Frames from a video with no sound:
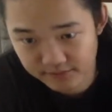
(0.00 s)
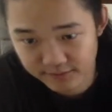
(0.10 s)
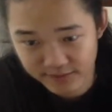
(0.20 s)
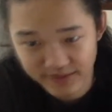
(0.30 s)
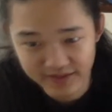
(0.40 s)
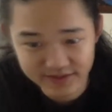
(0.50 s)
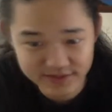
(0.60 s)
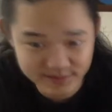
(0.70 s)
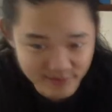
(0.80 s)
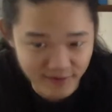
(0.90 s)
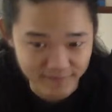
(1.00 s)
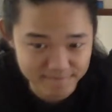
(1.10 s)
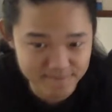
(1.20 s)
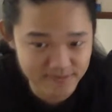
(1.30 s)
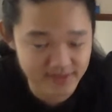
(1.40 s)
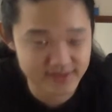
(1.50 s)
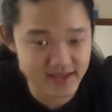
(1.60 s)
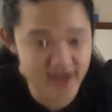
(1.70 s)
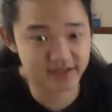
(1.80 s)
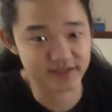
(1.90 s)
When A is small.
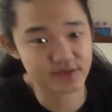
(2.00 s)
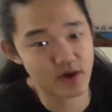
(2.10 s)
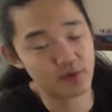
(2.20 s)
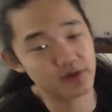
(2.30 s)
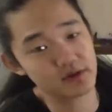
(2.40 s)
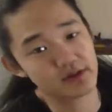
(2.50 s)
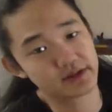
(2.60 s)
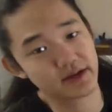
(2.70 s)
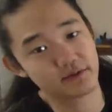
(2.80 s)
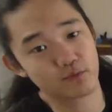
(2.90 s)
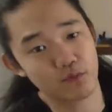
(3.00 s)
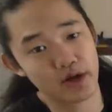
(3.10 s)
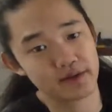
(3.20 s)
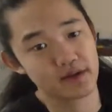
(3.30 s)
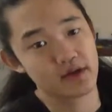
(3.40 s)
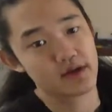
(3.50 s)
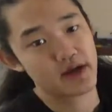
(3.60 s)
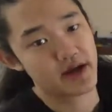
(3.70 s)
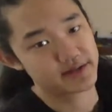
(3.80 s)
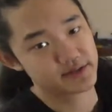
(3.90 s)
Exactly. So I want to look at what
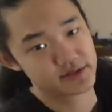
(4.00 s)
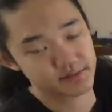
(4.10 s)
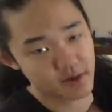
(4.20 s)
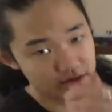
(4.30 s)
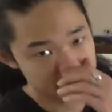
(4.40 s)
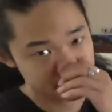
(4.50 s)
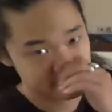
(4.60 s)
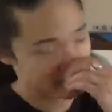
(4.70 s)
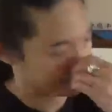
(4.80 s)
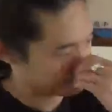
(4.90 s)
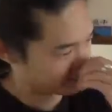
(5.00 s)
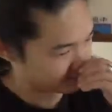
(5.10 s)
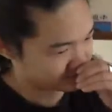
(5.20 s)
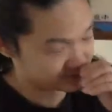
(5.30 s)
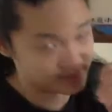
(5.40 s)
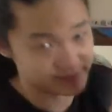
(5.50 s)
has the smallest value of